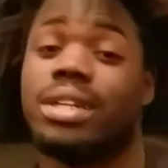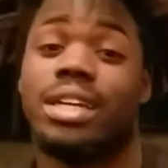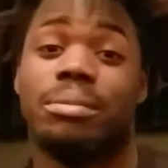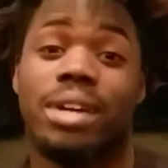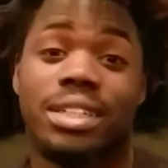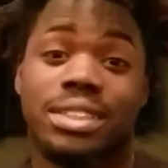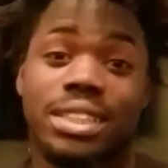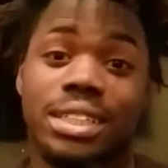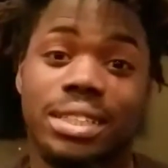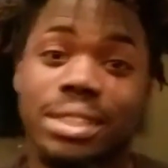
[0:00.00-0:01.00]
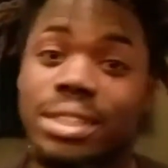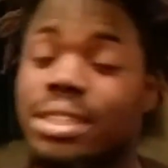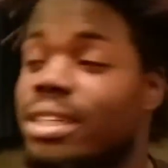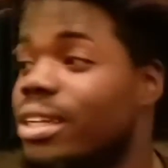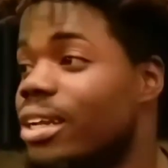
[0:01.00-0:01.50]
My name Isaiah,
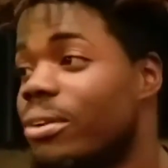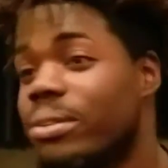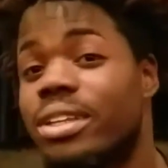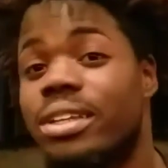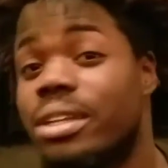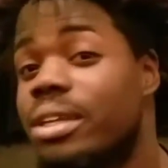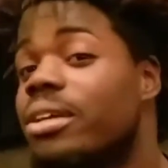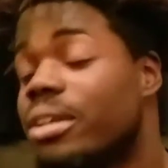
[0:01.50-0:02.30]
and I really,